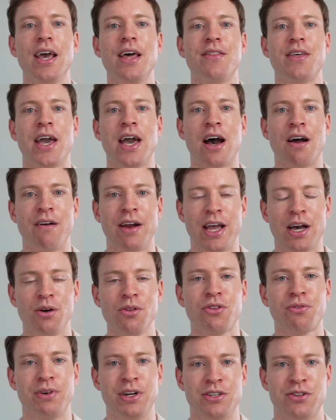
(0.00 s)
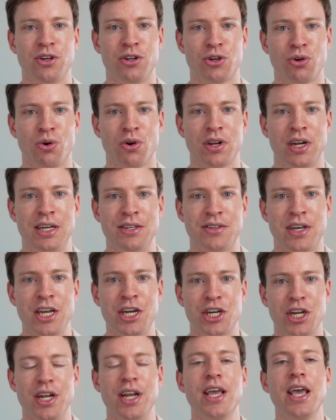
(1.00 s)
They are a health research
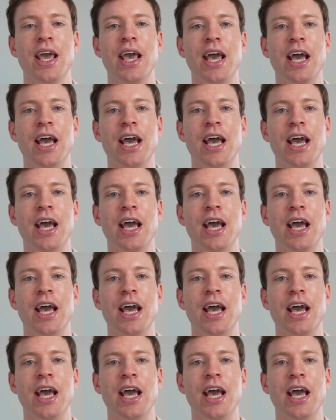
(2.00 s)
organisation,